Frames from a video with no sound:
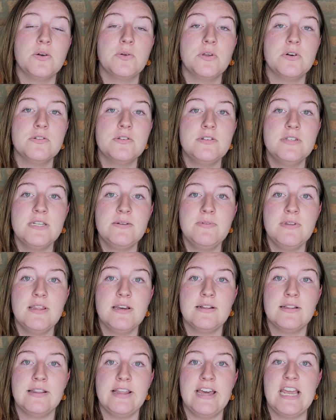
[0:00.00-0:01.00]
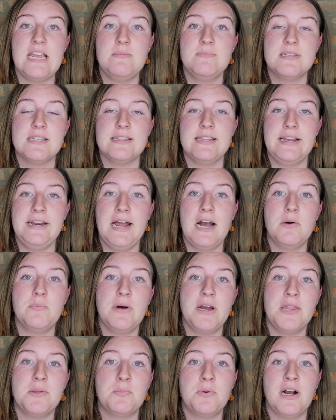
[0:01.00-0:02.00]
So those are some of the claims laid
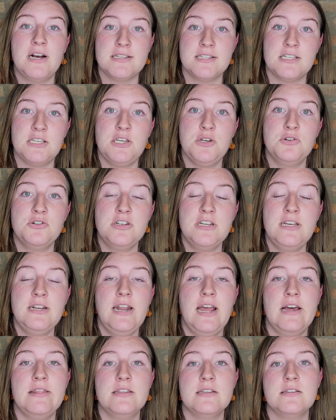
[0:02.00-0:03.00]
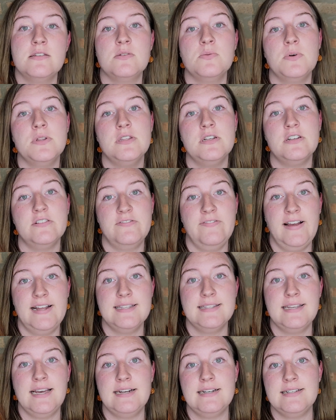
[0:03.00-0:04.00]
out by the prosecution, and this is what the
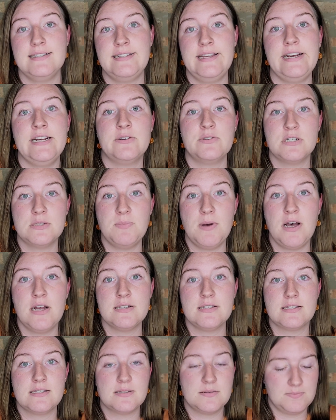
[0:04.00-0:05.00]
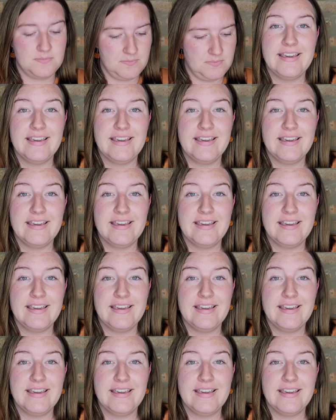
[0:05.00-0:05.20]
defense had to say in response.